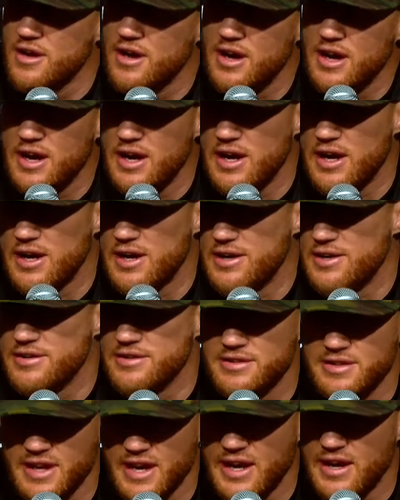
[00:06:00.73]

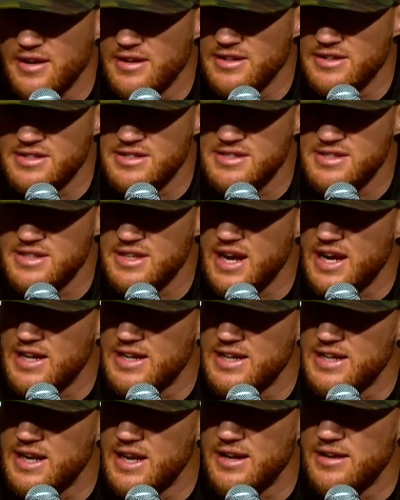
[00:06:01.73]
And yeah, this is the guy
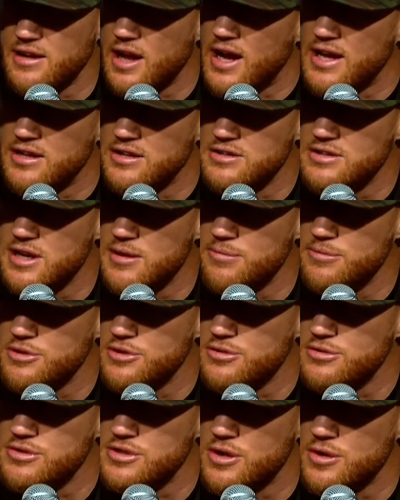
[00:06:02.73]
that I looked up
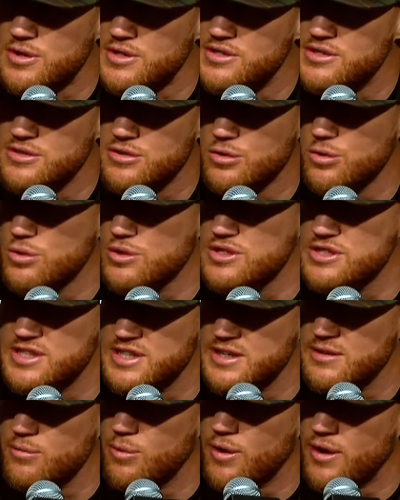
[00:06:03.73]
to. So it's cool to
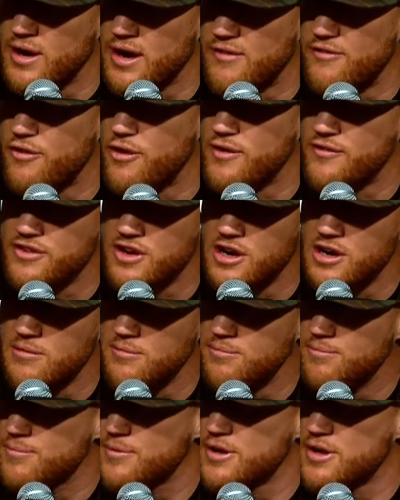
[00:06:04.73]
see how far I've
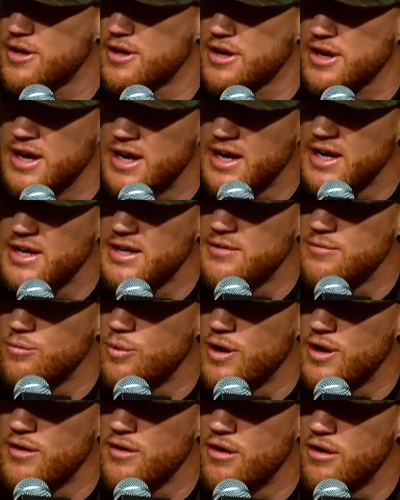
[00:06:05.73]
come and
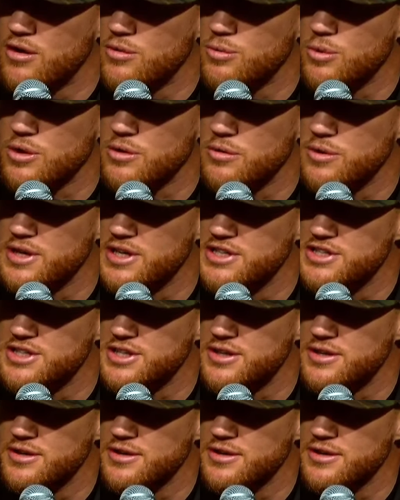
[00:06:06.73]
where hard work will get you.